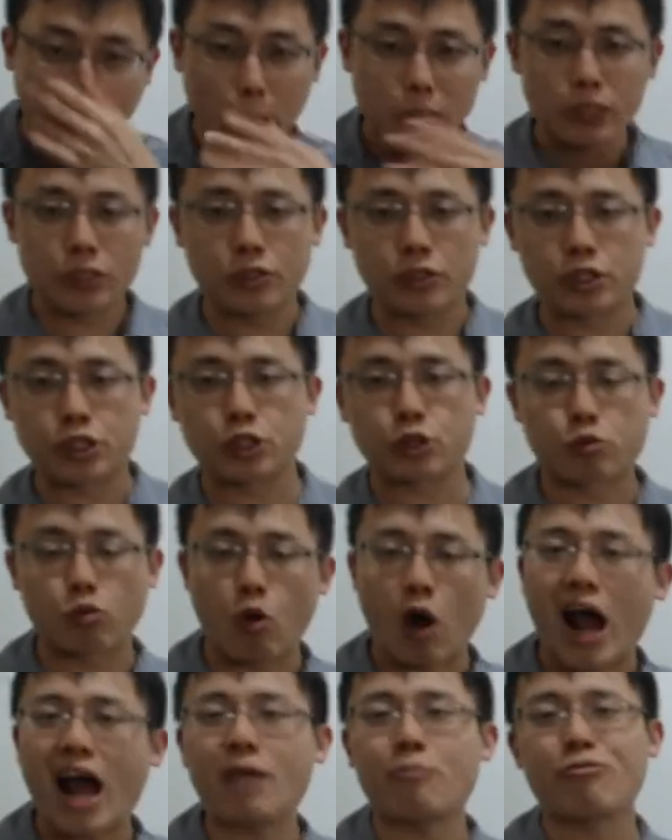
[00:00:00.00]
to
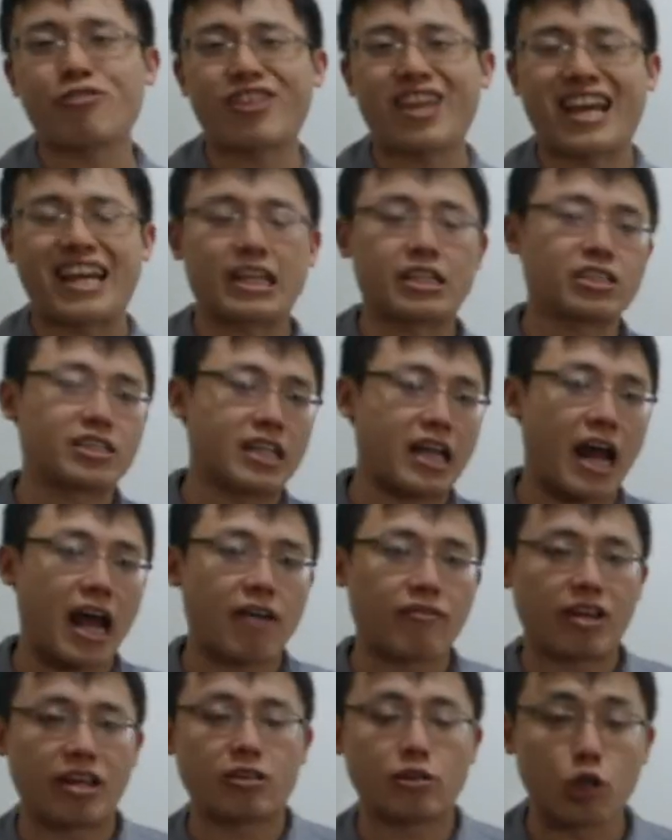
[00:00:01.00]
describe things that have
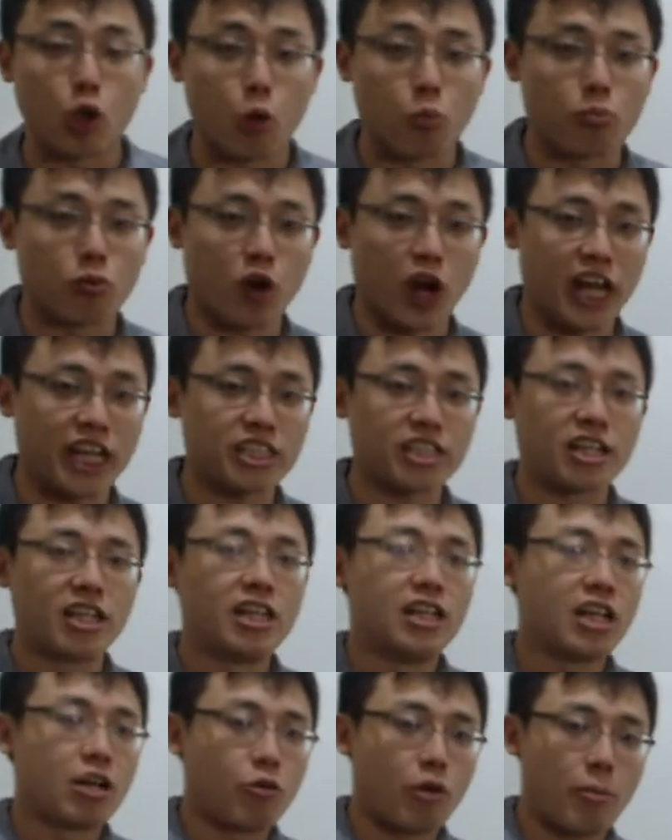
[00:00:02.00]
a low price.
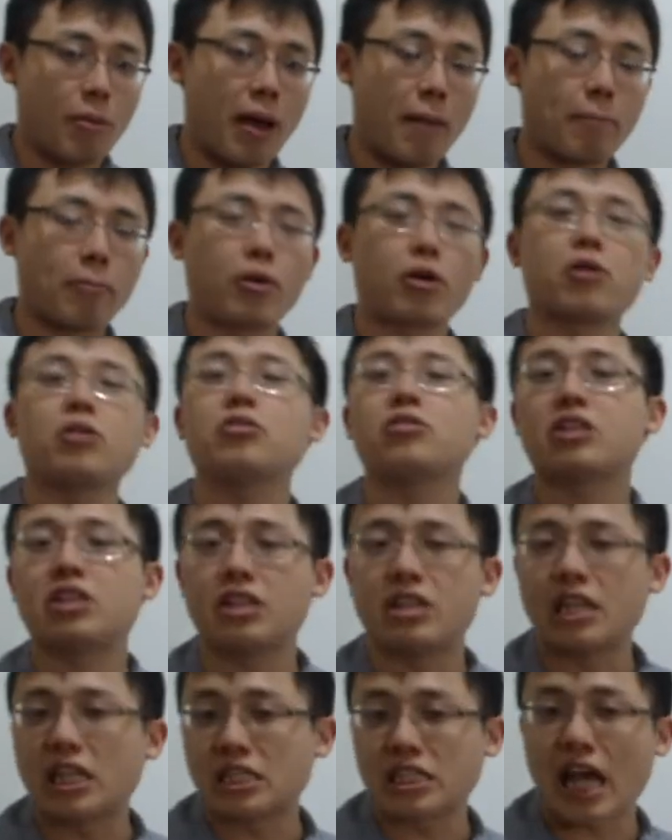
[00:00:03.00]
Remember,
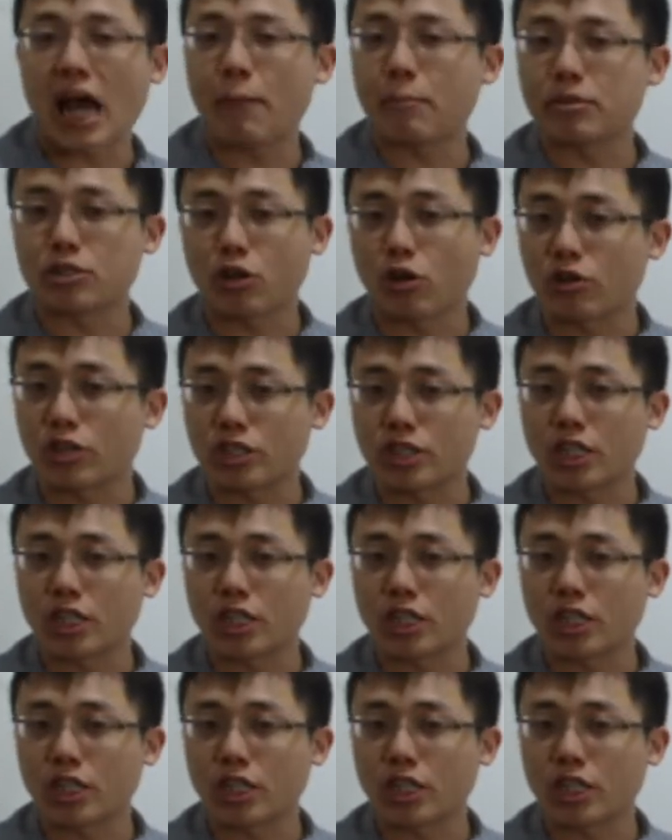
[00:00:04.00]
this happens all the